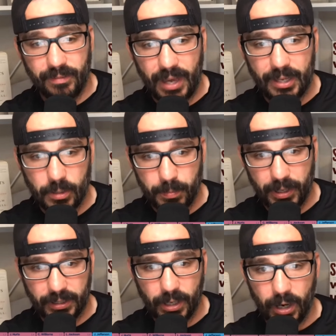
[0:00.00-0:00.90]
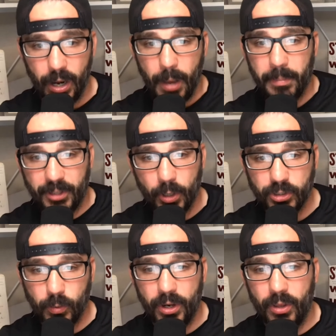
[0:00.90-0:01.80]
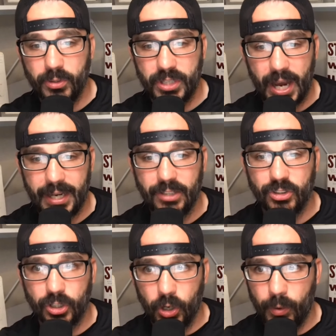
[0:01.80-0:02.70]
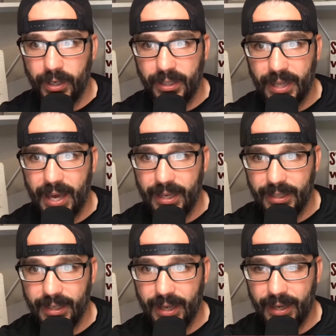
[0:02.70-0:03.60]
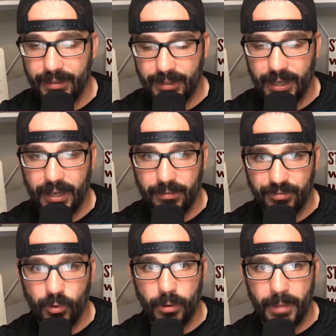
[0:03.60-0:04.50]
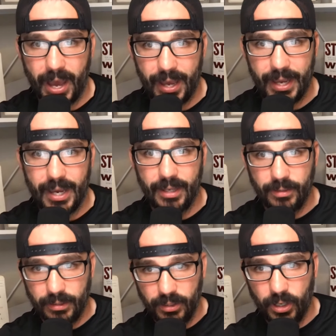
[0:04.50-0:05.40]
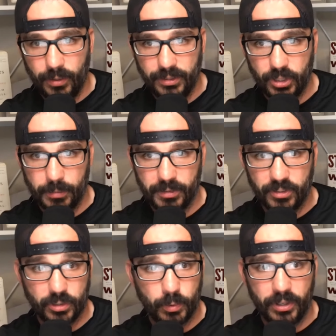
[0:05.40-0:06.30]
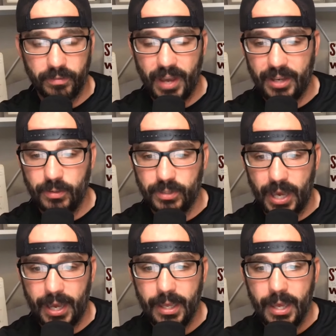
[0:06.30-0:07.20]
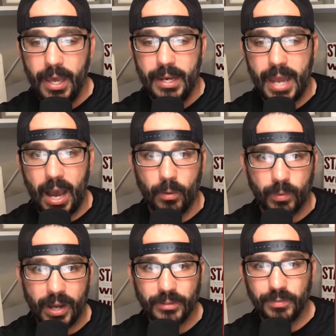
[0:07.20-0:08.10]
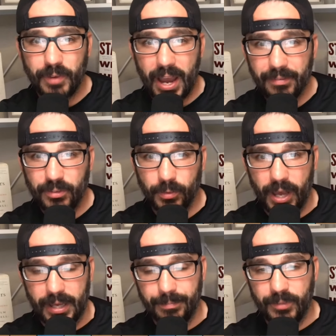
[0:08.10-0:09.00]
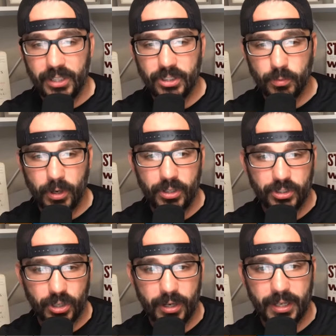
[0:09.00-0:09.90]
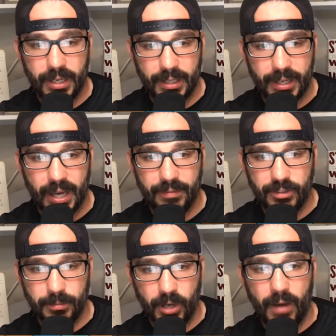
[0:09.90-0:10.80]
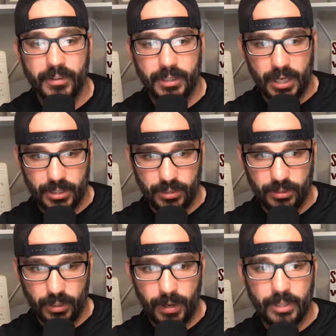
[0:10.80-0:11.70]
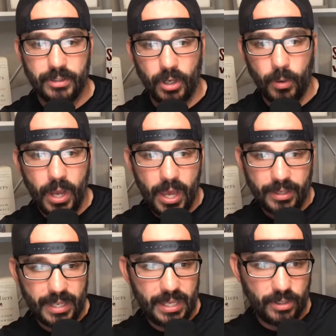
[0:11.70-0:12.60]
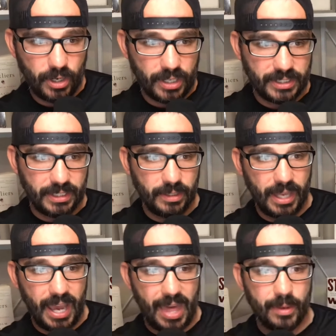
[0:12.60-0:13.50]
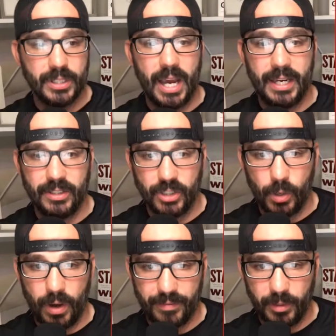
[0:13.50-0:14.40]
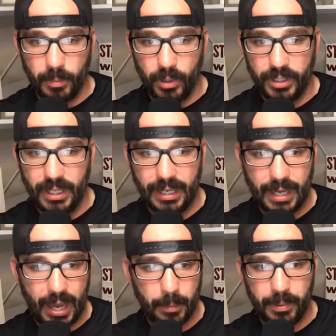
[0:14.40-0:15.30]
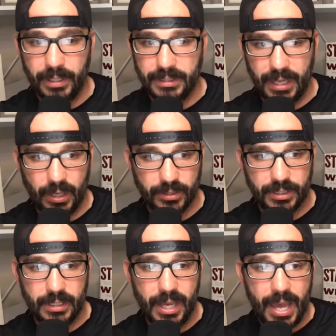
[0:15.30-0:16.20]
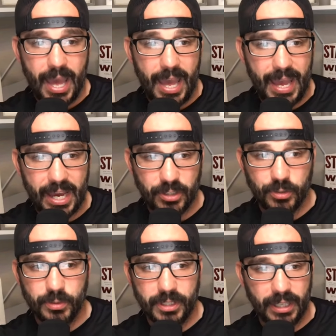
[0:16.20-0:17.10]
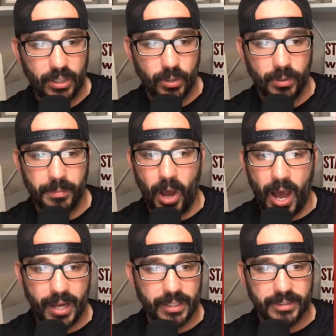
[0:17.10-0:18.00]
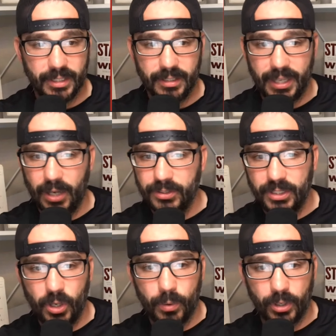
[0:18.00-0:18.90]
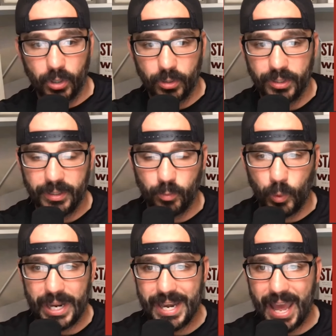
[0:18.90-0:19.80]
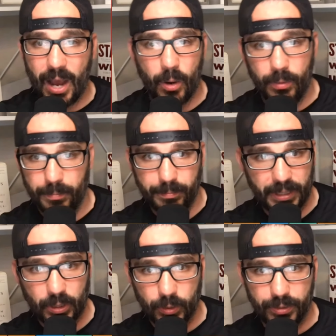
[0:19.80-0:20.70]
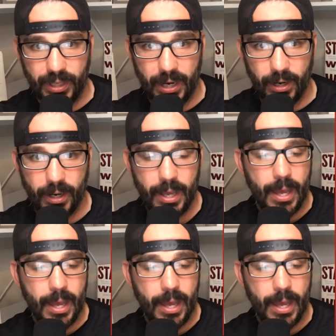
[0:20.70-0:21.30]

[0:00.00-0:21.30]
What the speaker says: a value pick there. But those are where those tight ends are going in that kind of format, and in terms of just where their value's at. Now, rounds 5 through 8, this is where you start getting kind of some conversations here, right? So then you're going to see the other tight ends go off the board. You're getting Kyle Pitts, Kelsey, Andrews, Kittle, Hawkinson. Kelsey going early, win now, build there.